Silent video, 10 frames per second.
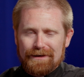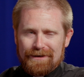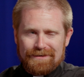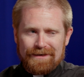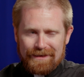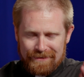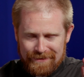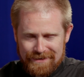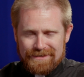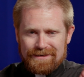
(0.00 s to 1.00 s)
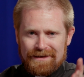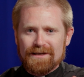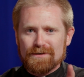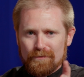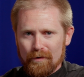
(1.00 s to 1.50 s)
is that this
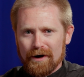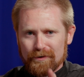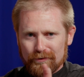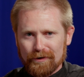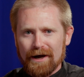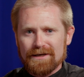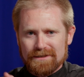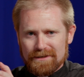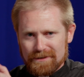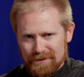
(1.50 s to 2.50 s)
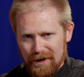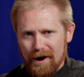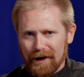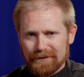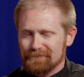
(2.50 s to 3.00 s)
is what Christ
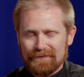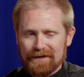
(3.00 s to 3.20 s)
taught.